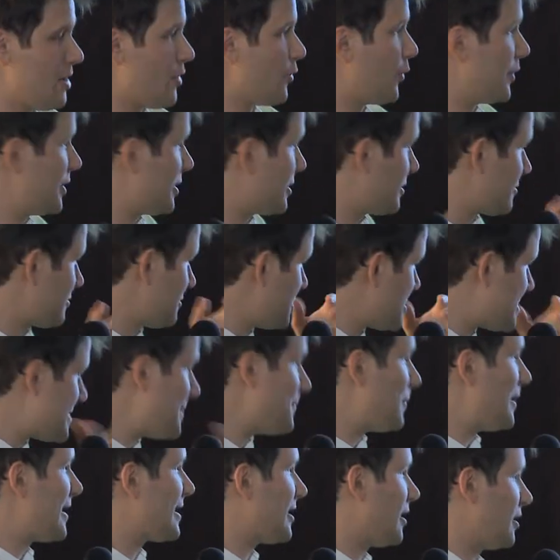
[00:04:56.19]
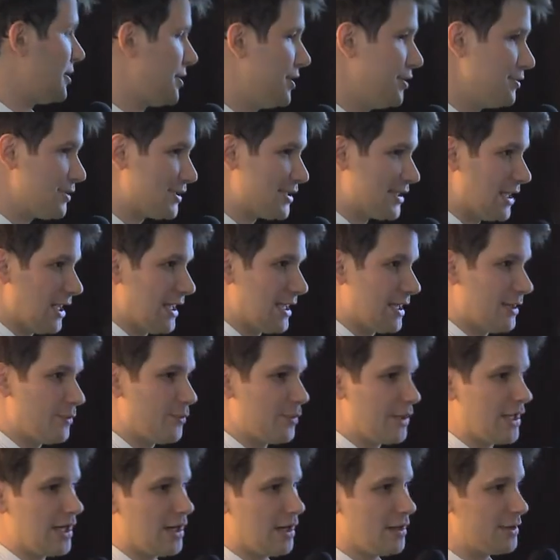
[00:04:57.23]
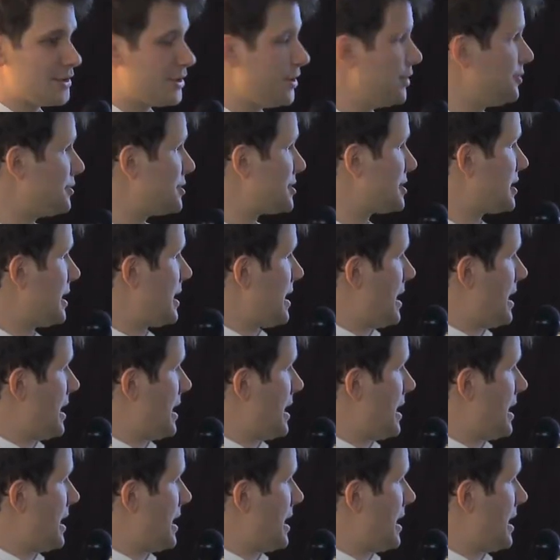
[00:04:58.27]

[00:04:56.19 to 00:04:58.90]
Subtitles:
we simply can't use silicon. We can't use